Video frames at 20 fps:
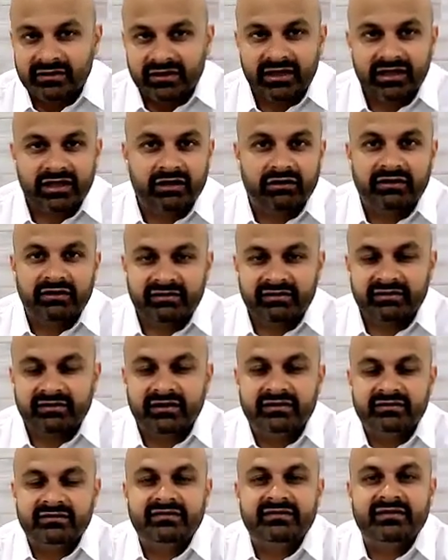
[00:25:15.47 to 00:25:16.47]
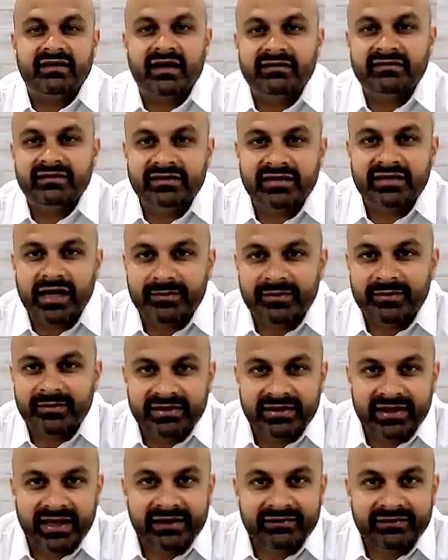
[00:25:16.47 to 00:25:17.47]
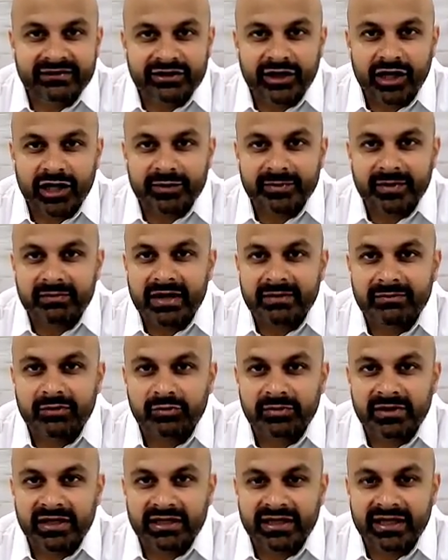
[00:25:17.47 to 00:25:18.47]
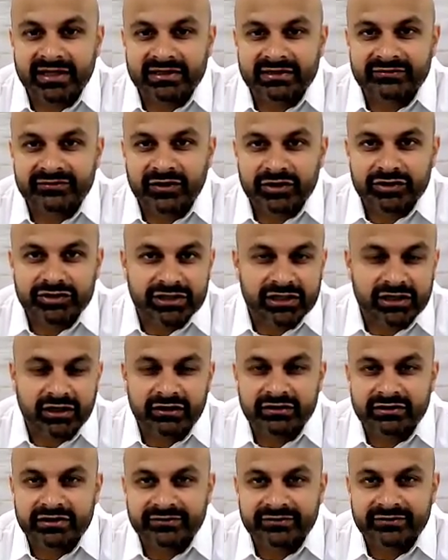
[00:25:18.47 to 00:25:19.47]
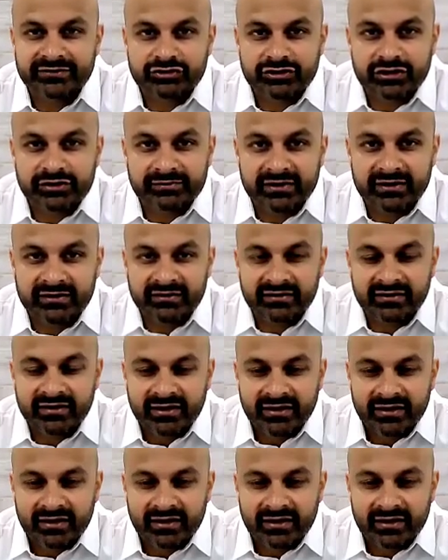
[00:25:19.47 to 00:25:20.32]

you know, it's it's a sexy time of the day to talk about meibomian gland dysfunction and all the different treatments,